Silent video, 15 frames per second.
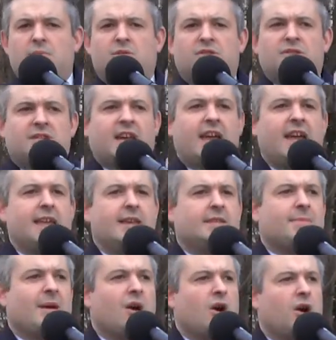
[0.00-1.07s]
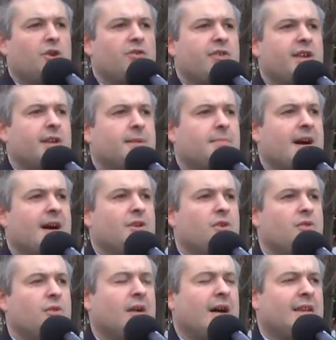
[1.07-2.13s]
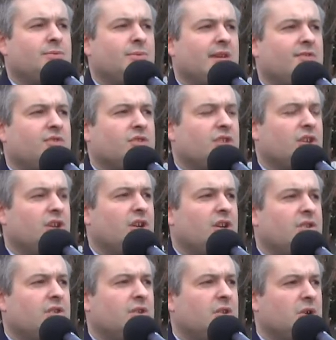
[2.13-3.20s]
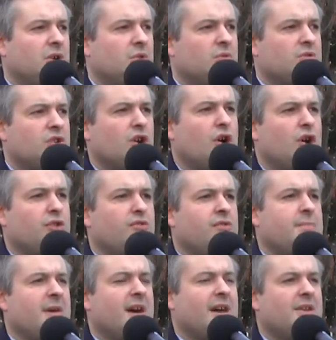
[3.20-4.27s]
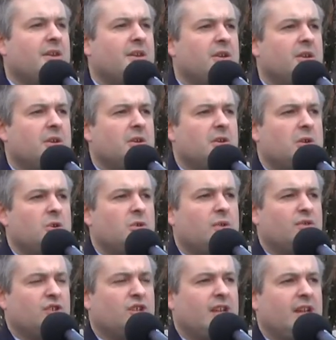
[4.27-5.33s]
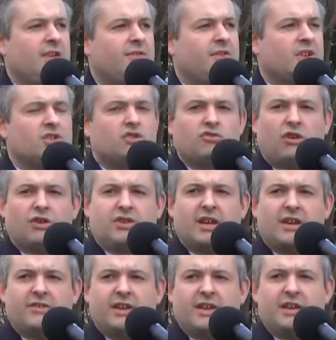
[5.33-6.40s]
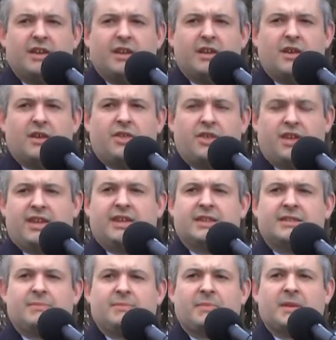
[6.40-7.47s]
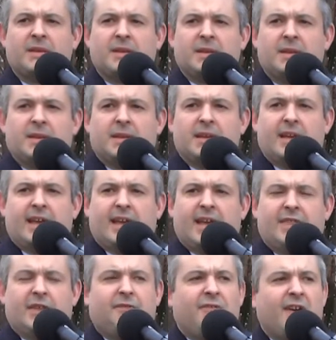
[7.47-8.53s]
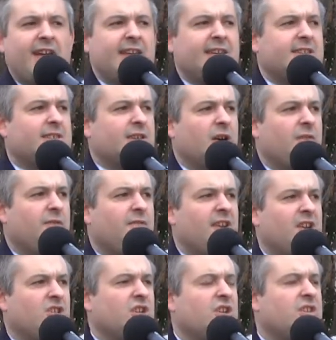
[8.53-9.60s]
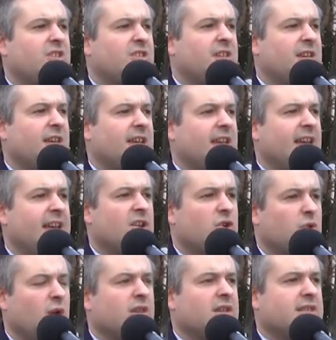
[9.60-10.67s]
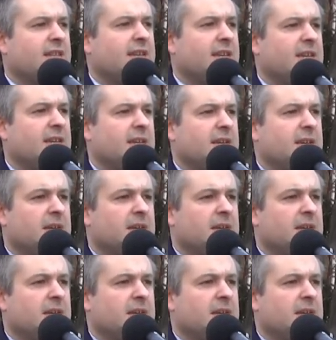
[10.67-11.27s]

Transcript: But today is about honouring a man who, as we have just heard, was an ordinary man who achieved extraordinary things. In the face of vicious inequality,